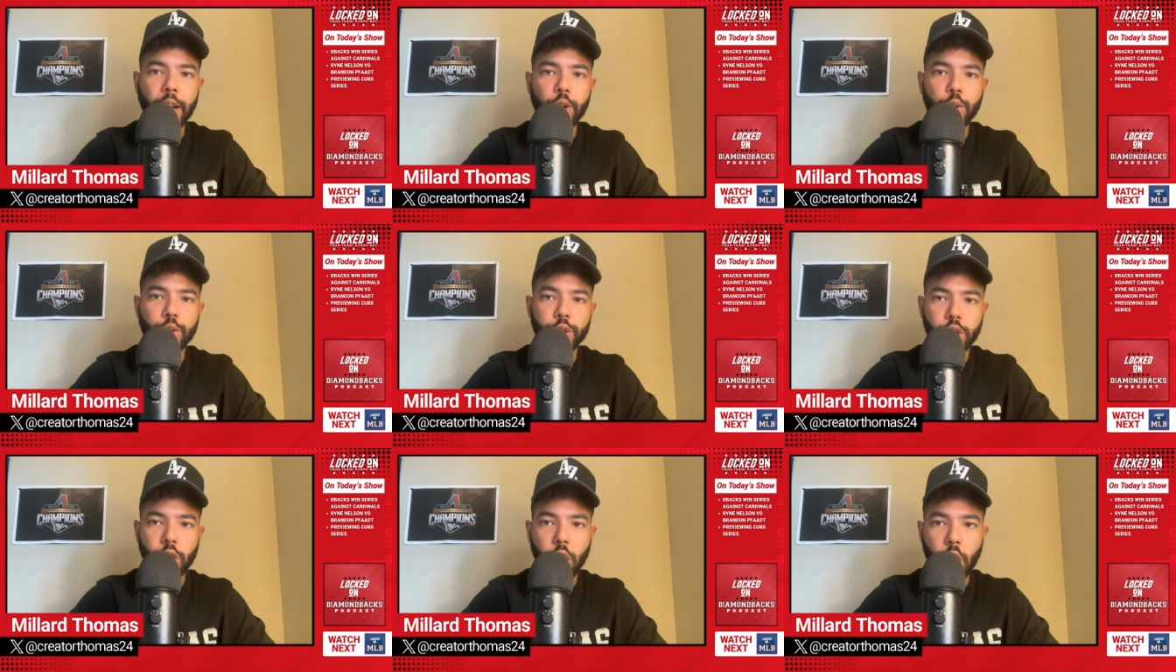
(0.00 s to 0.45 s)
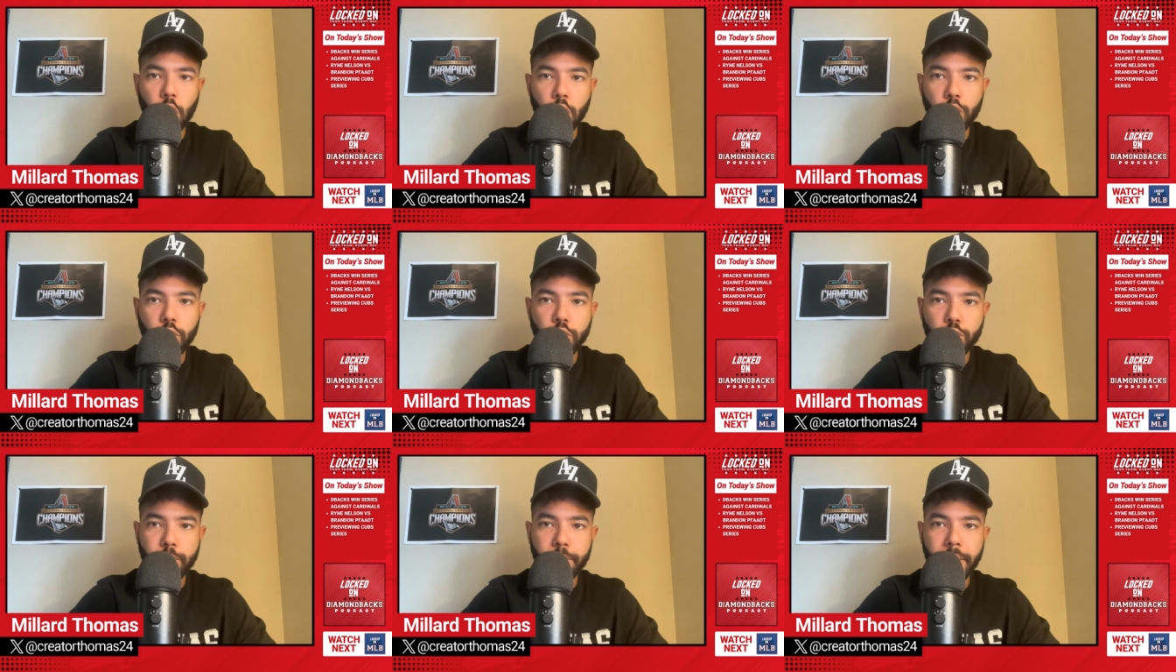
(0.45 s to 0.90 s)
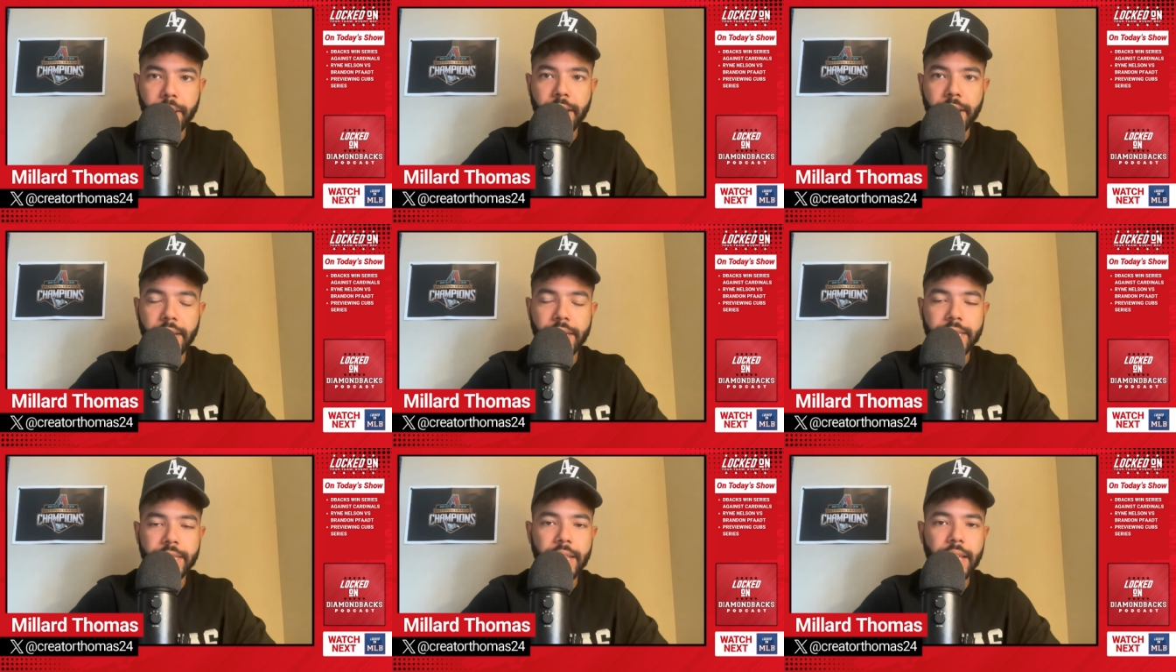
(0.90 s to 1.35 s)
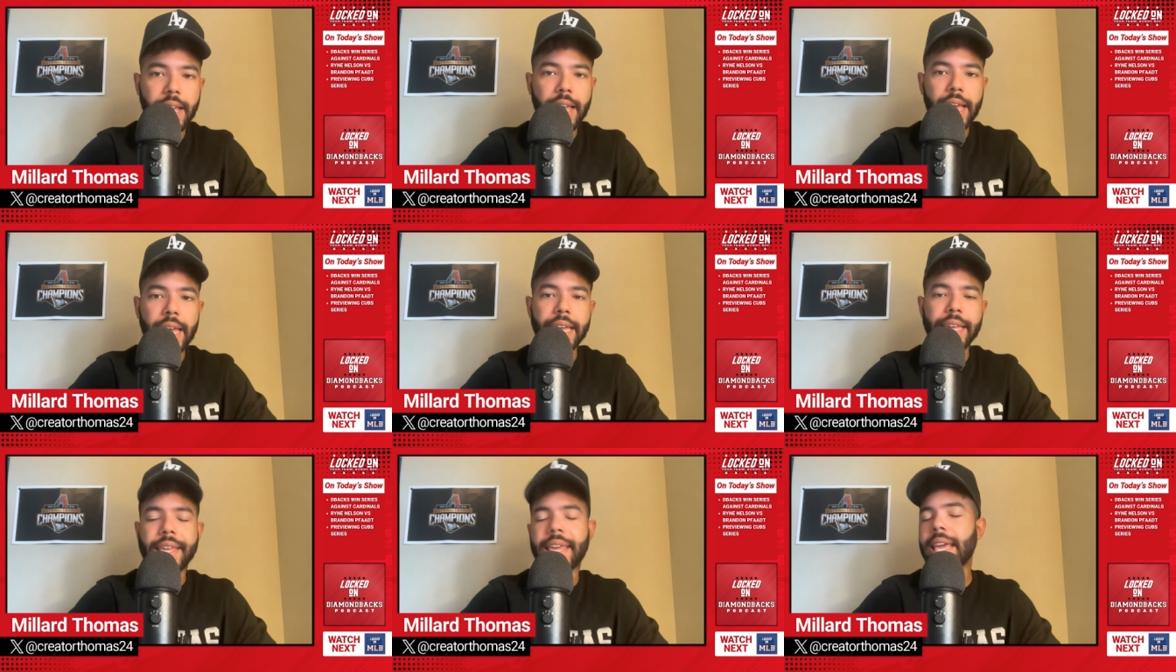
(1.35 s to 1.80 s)
Louis Cardinals, because
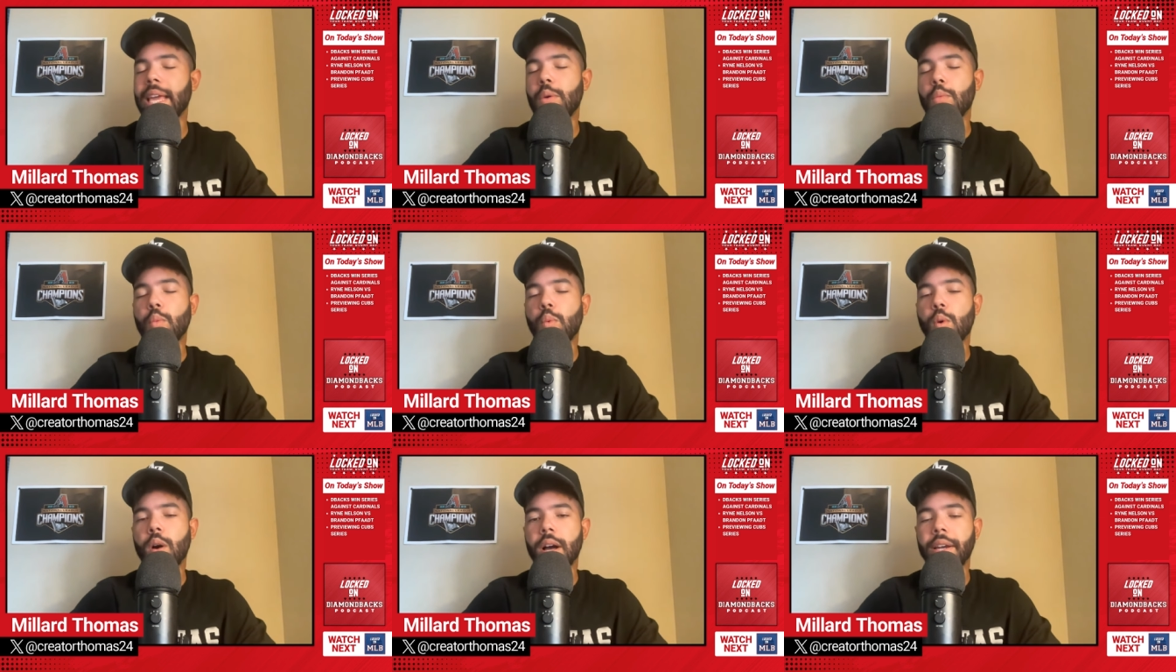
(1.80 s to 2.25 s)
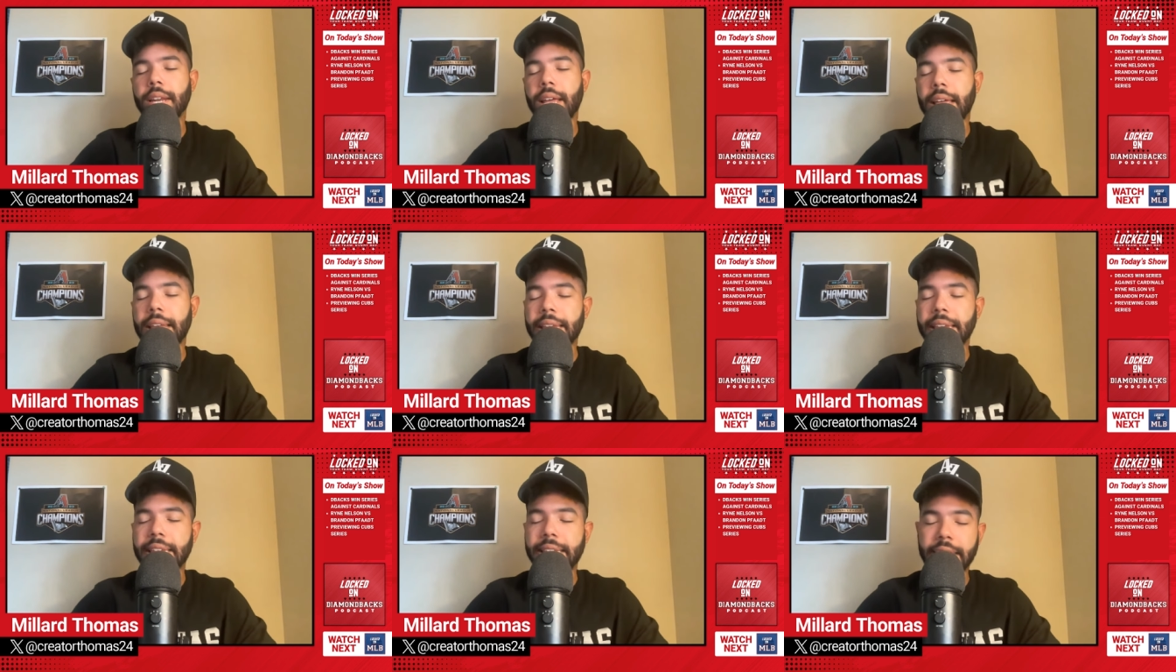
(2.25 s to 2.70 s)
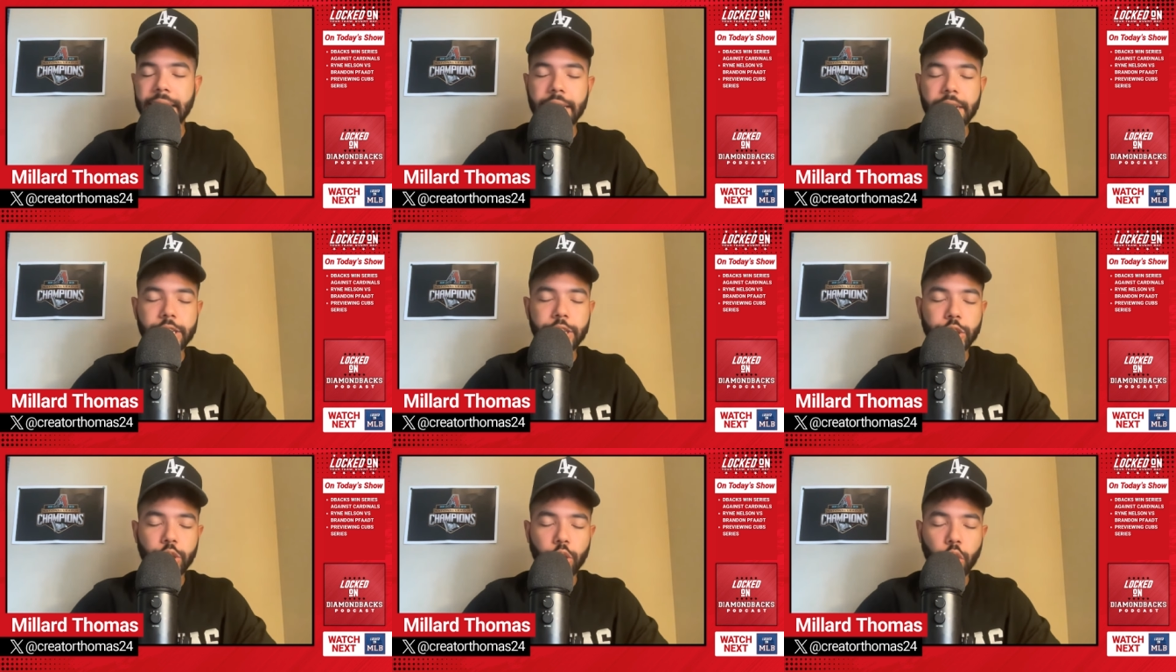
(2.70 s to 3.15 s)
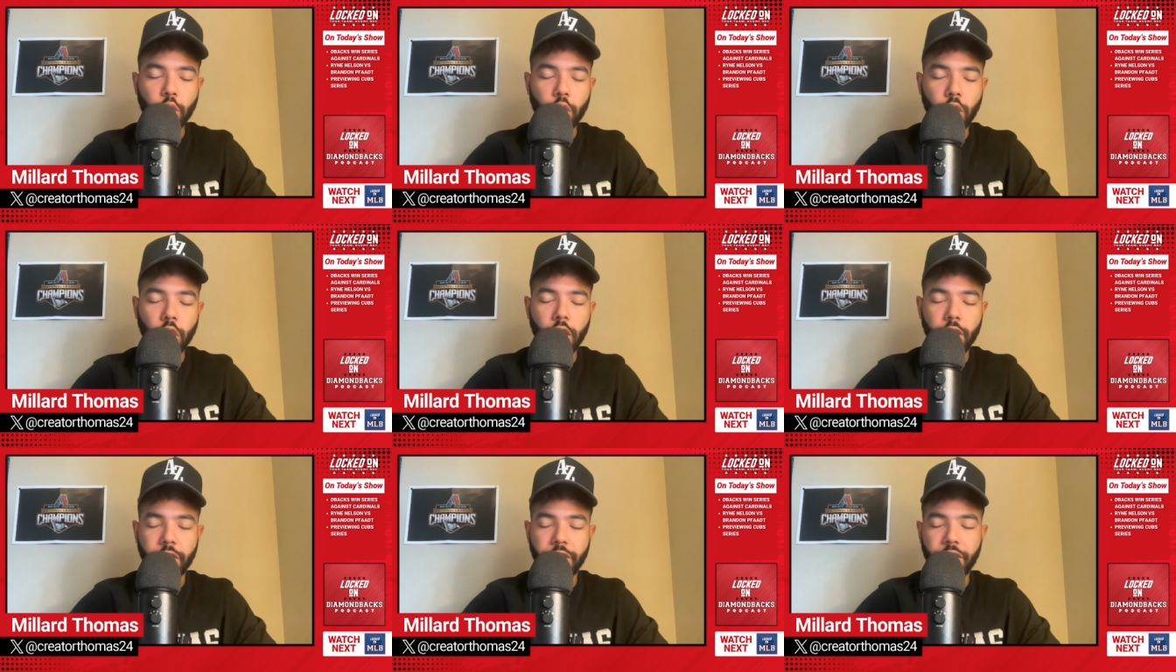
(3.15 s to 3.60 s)
game one didn't start
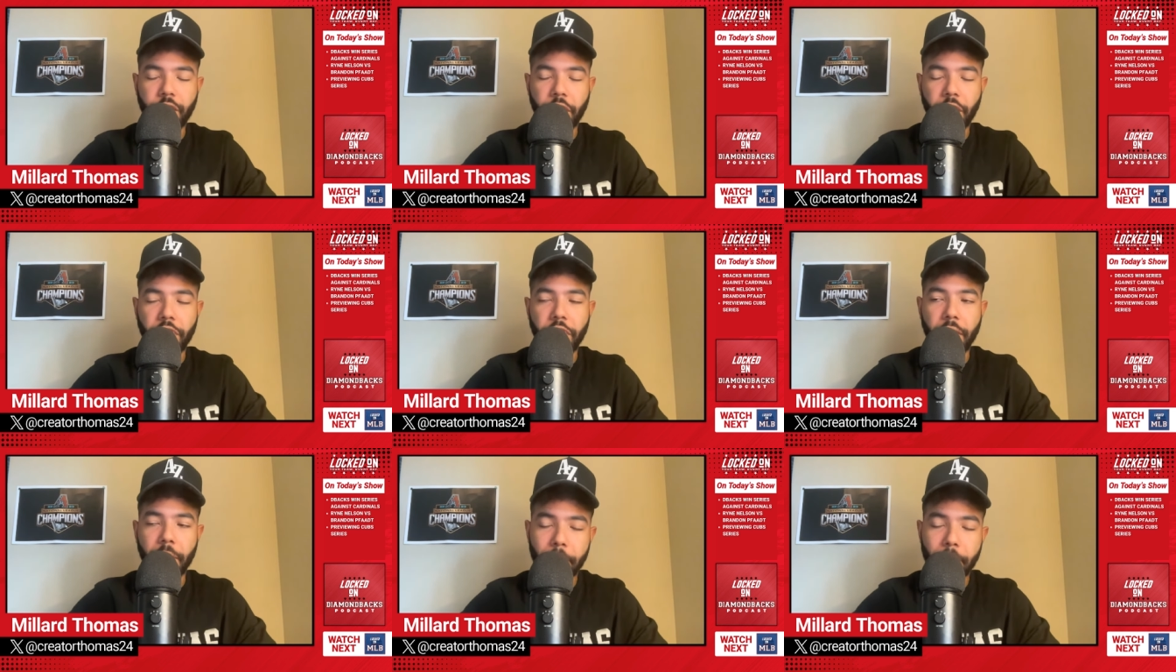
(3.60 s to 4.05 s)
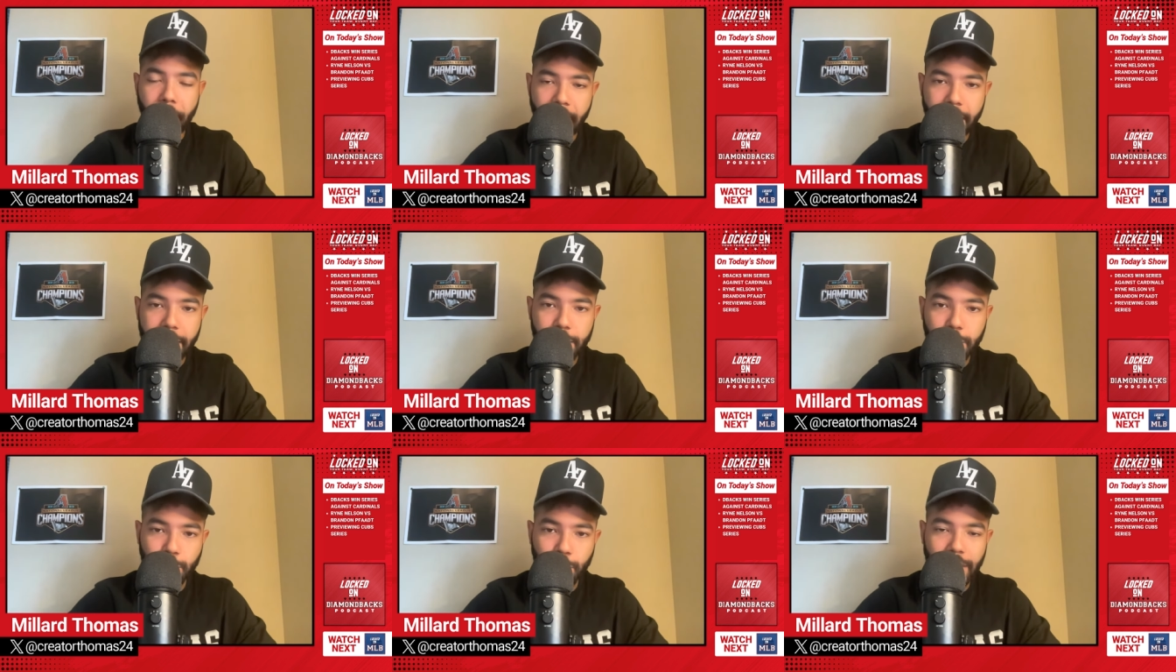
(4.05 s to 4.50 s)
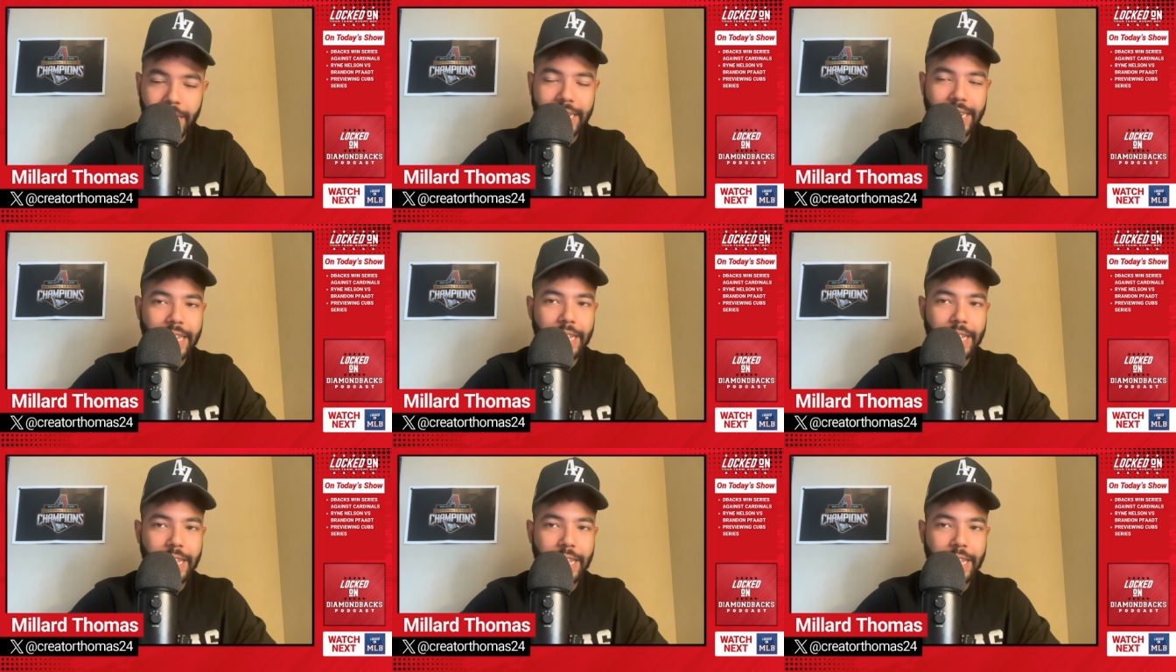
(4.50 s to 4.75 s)
off the best, right?